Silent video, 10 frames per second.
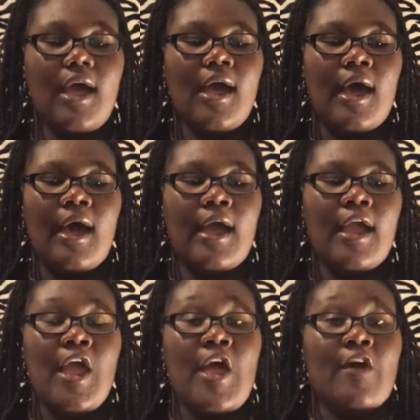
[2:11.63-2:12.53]
I
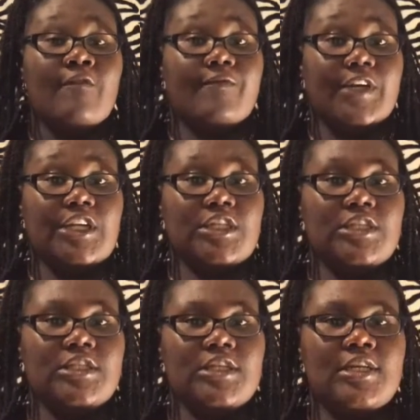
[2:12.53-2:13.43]

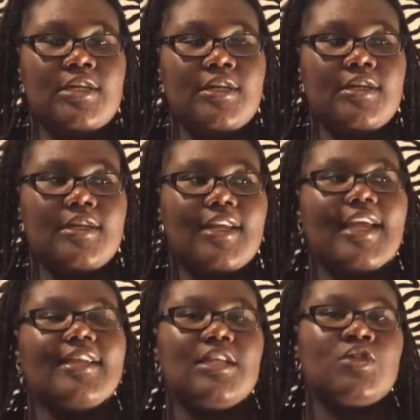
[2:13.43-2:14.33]
first,
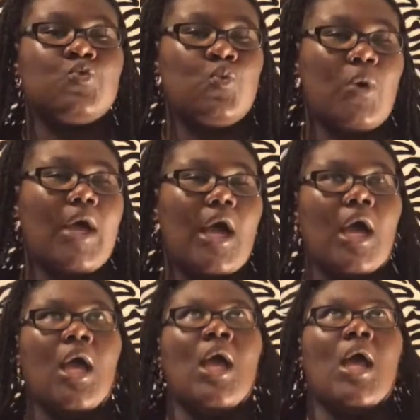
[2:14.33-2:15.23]
like, is what
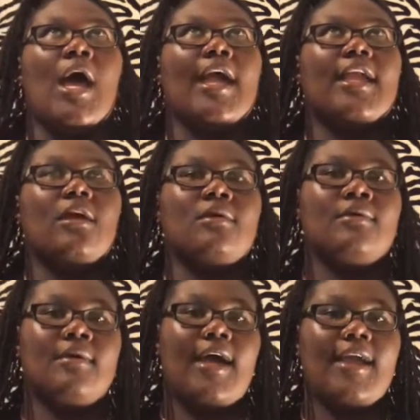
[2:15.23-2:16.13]

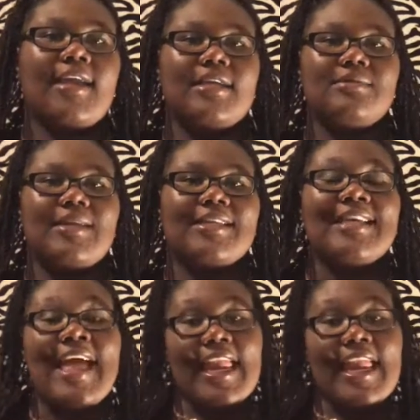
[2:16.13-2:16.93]
how can I explain it?